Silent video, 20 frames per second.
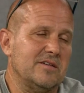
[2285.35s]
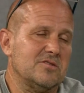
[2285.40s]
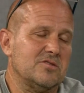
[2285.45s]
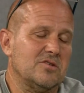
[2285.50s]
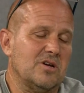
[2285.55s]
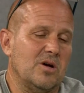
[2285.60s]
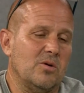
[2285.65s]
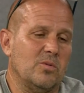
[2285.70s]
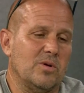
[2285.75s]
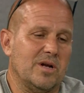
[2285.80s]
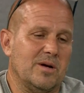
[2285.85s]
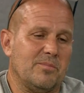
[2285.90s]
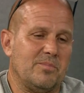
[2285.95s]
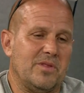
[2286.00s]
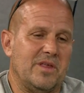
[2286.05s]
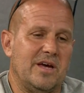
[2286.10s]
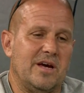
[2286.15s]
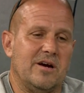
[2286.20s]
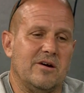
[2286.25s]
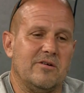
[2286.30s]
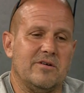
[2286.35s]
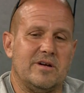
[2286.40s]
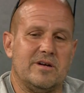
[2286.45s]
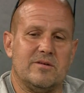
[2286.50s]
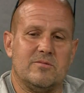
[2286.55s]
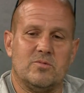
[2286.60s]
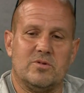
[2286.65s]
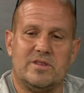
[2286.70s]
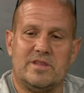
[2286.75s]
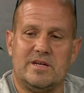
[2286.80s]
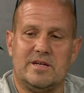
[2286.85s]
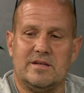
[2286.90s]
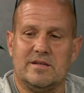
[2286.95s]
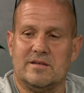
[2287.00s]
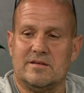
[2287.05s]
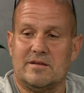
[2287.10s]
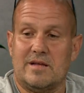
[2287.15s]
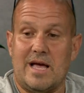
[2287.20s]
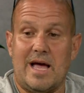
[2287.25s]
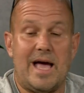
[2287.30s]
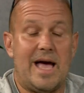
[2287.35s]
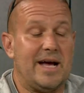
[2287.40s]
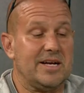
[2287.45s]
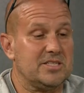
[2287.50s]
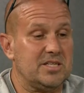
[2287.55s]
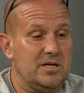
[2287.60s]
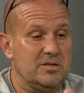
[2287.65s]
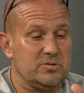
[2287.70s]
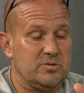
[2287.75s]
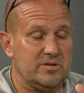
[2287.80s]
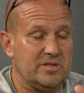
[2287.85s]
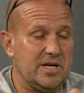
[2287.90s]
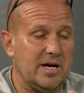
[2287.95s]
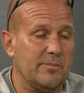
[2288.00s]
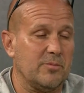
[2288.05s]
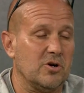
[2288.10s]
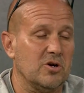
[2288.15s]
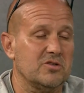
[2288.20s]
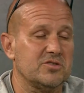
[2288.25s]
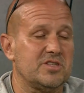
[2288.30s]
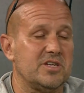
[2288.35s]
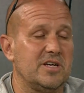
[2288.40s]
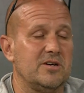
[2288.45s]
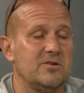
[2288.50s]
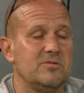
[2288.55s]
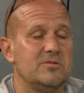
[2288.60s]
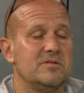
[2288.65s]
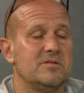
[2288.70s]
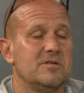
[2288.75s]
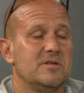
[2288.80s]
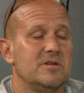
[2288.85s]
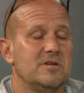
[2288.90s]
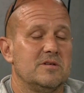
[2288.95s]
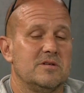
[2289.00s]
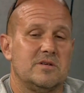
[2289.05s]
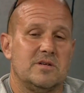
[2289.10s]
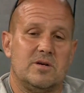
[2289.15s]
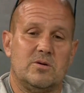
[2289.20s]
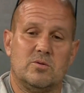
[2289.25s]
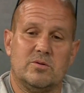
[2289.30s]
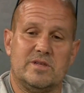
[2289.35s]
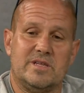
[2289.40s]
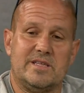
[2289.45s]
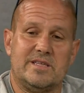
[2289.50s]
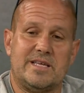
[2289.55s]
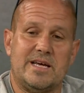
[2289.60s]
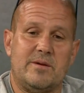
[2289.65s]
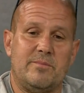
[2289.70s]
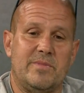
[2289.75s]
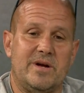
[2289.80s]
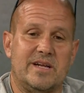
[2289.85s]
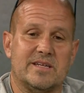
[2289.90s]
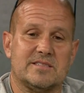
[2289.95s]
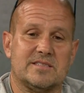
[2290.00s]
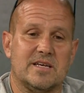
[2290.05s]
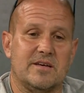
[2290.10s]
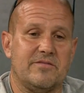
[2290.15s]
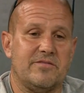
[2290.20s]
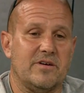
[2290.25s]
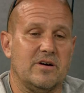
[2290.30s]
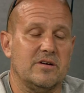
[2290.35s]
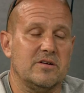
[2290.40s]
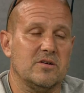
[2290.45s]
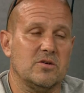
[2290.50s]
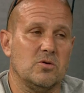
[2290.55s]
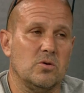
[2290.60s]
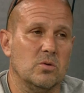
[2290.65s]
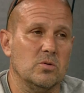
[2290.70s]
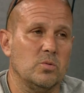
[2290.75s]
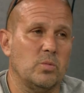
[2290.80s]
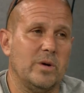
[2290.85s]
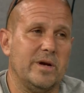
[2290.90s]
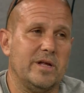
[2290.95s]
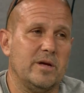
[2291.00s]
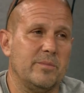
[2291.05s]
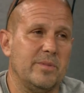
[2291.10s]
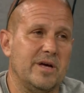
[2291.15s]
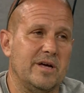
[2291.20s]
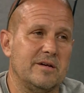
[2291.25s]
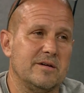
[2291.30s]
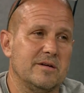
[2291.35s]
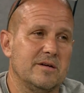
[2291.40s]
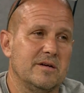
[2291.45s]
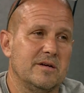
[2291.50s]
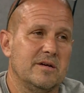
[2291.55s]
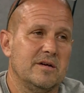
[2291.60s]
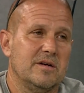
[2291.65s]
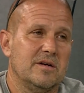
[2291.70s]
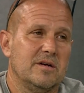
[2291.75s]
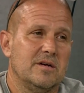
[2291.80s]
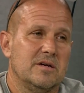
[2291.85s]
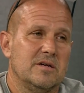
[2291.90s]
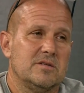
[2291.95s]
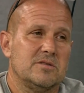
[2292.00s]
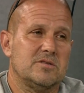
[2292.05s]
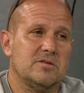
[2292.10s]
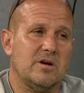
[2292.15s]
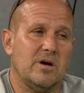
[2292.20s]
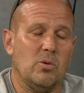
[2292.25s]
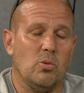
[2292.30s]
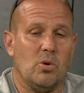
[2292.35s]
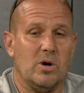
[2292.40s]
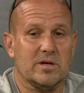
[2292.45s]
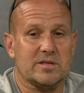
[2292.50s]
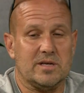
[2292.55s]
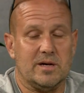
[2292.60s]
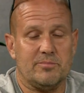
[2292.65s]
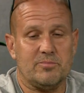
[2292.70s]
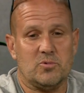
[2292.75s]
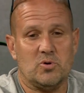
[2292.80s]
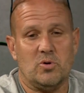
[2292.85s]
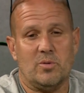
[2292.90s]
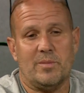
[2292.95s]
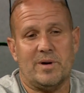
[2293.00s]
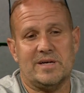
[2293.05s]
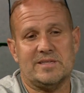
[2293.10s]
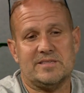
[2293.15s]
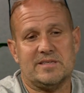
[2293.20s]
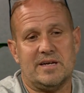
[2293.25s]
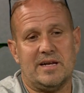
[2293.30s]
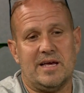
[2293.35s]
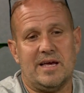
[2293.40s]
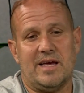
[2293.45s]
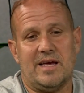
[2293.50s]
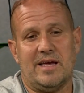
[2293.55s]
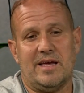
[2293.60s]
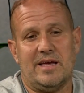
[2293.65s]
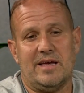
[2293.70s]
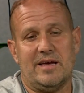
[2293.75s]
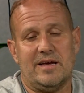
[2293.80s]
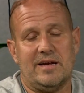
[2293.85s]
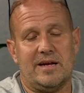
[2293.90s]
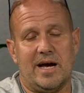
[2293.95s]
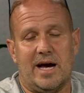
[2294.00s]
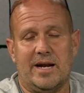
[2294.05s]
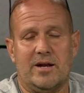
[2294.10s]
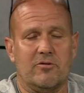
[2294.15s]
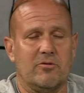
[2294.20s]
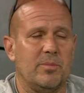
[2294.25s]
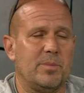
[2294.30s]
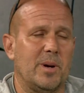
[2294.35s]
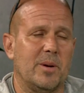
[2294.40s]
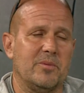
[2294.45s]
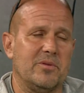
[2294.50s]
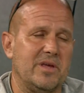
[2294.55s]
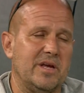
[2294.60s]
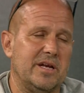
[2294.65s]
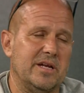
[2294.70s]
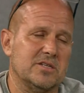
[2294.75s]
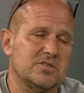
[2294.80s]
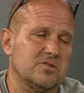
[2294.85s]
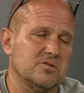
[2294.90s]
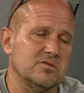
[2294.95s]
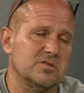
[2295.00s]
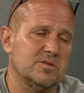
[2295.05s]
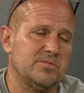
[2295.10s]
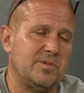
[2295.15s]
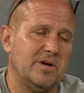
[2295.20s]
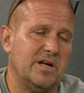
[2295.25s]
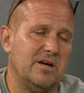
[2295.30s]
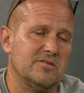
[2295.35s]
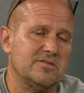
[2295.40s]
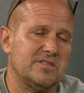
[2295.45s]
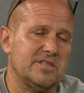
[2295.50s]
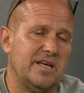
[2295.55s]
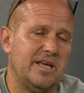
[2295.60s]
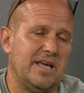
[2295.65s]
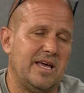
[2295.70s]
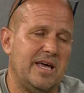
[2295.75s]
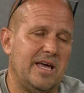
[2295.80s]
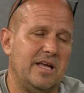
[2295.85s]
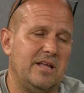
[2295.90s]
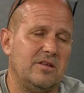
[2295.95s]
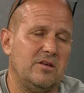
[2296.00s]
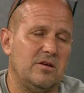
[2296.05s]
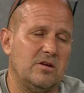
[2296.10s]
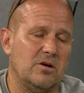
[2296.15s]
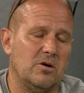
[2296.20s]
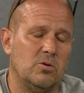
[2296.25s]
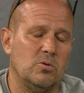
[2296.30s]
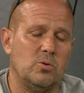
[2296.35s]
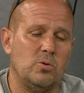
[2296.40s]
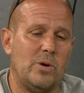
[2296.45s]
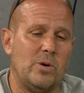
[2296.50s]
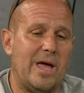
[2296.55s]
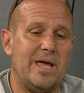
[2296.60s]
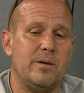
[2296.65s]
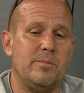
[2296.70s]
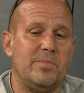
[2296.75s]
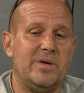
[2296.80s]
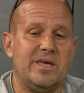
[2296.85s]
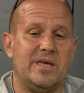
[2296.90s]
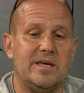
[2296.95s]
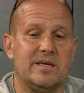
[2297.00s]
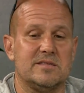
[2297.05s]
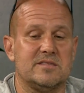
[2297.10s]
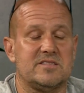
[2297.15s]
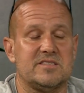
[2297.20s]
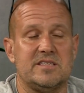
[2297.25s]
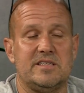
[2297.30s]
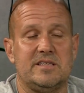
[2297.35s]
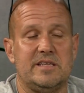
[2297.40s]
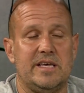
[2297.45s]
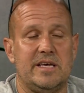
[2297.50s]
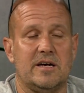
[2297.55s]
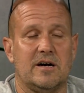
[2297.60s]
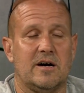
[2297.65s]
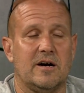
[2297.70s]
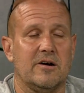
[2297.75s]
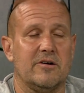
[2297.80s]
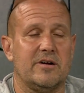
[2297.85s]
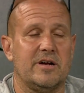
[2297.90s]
So I went up there, and within, actually, I was with Tom Curcio, and within 10 minutes, I found a gold wedding band. So I walked up to him, I said, hey, and I don't remember the initials, but I'll say, hey, do you know who A, B, and C, D are?